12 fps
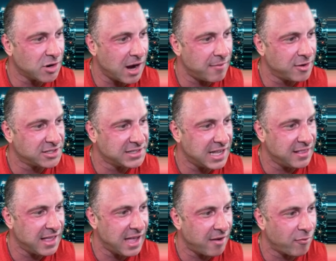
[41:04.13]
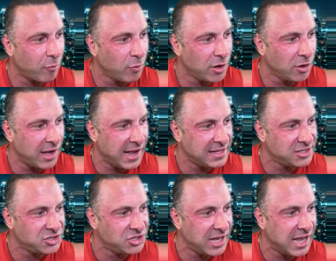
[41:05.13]
prescribing or say they have real
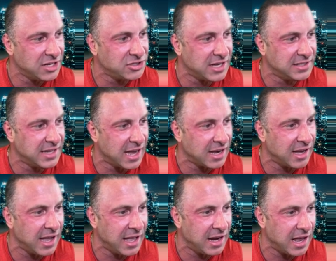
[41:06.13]
HGH and DECA